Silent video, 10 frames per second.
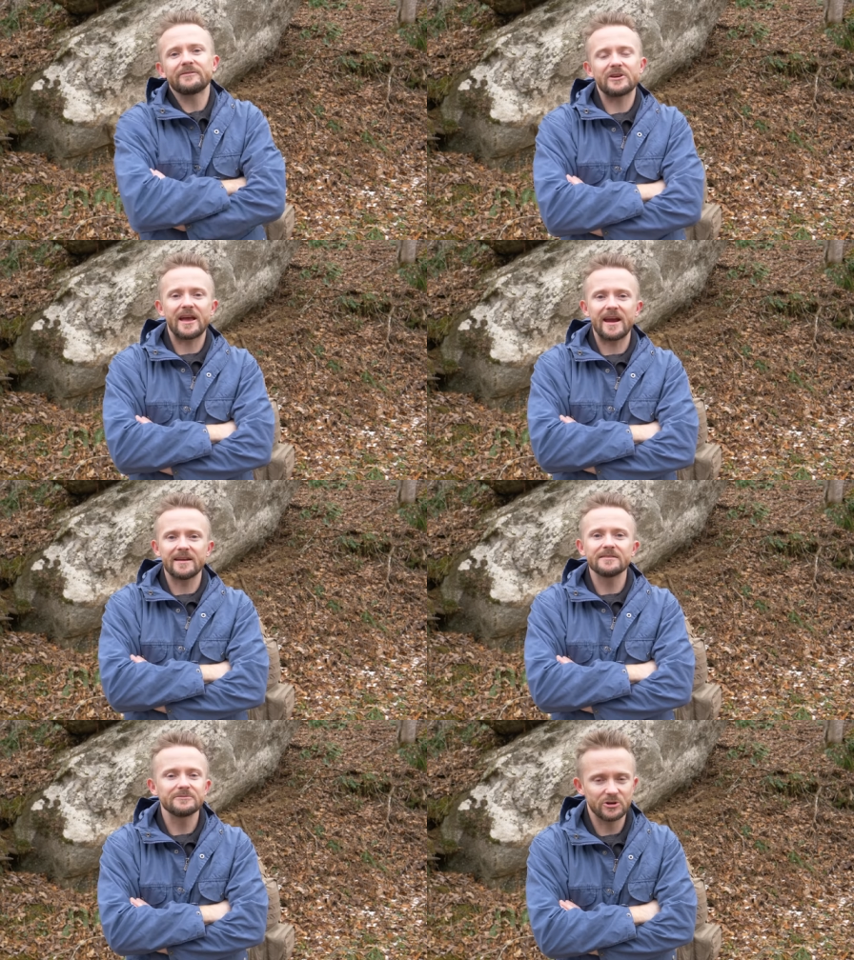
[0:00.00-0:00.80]
If you
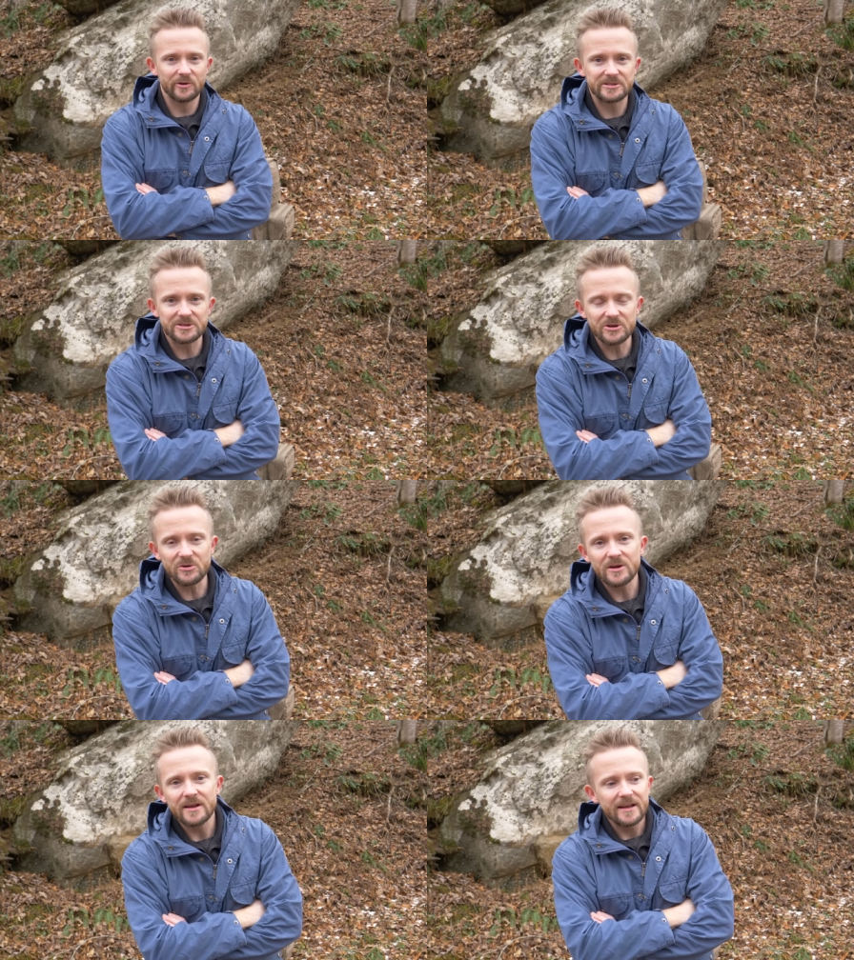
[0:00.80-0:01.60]
hate it, you know what to
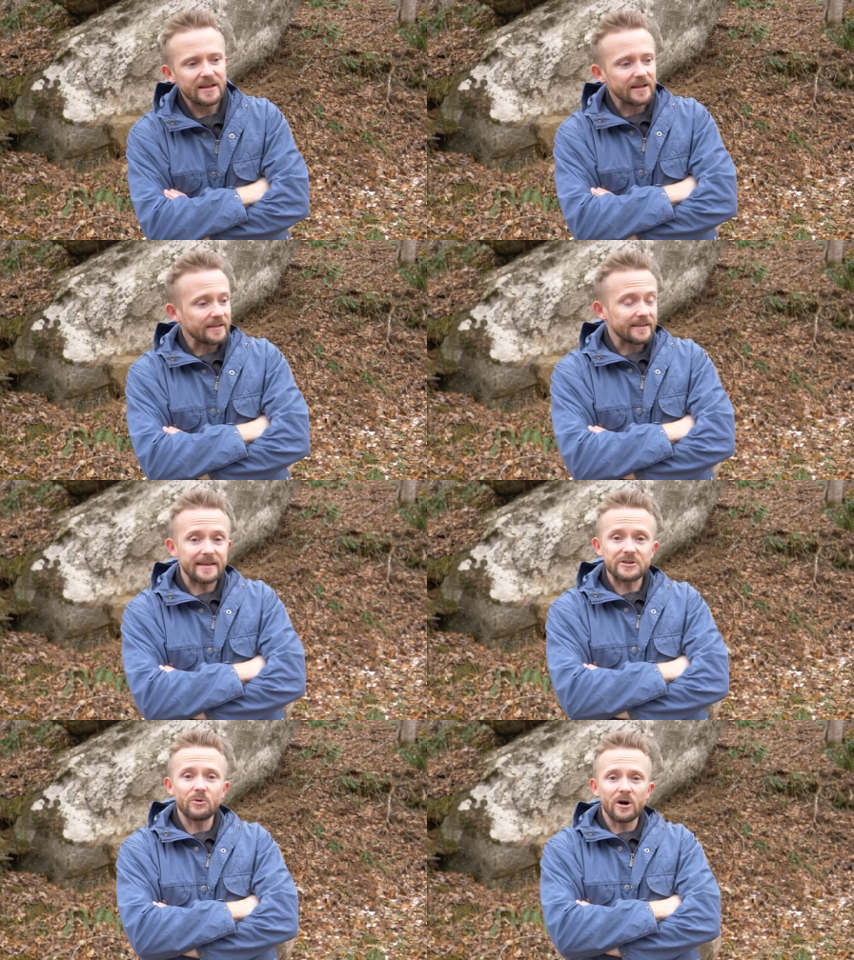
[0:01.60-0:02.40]
do.
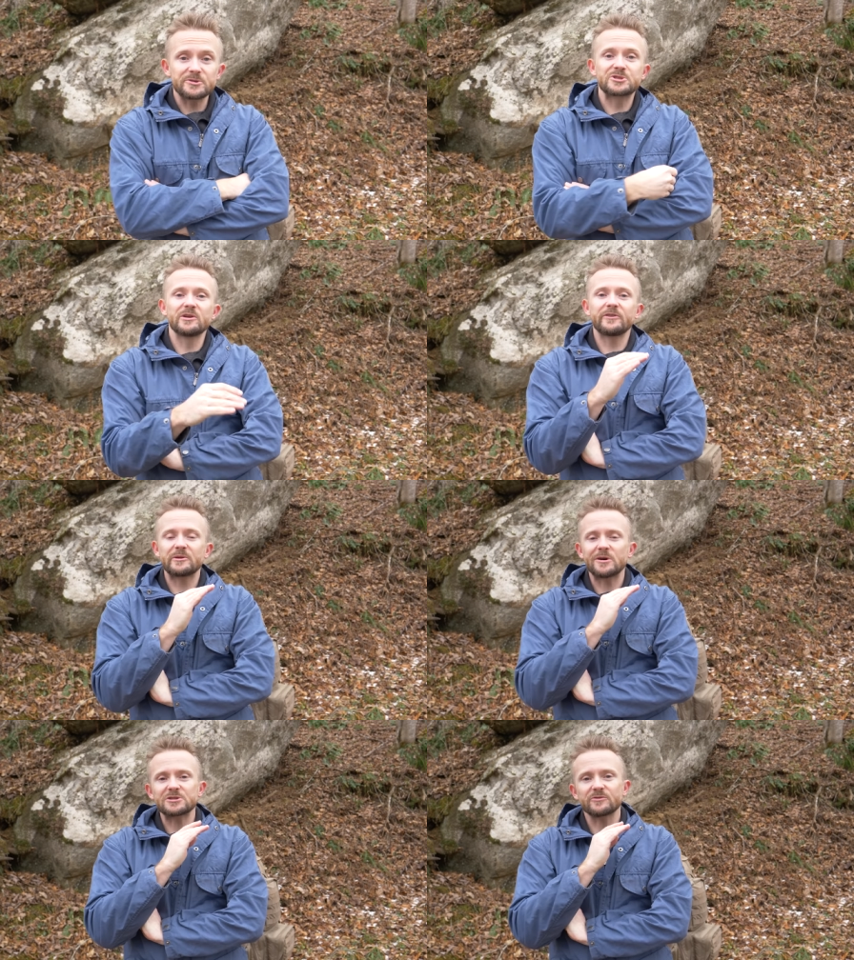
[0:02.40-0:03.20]
Thank you all so
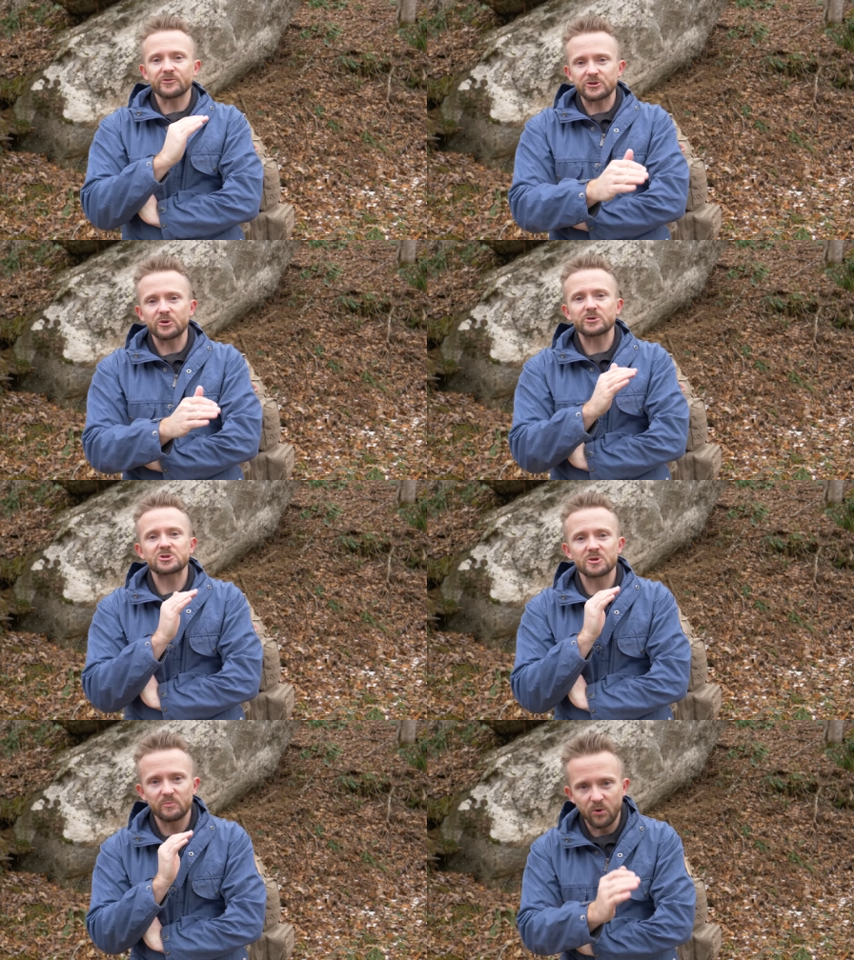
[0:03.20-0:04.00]
very much for your
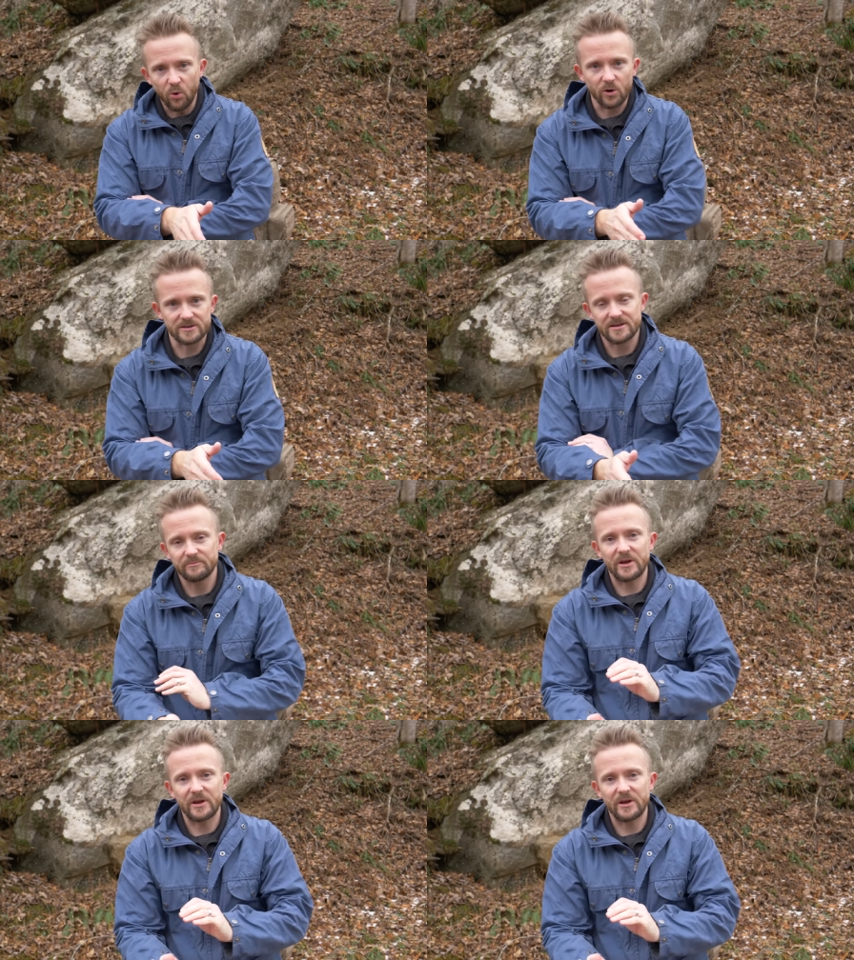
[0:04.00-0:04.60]
support.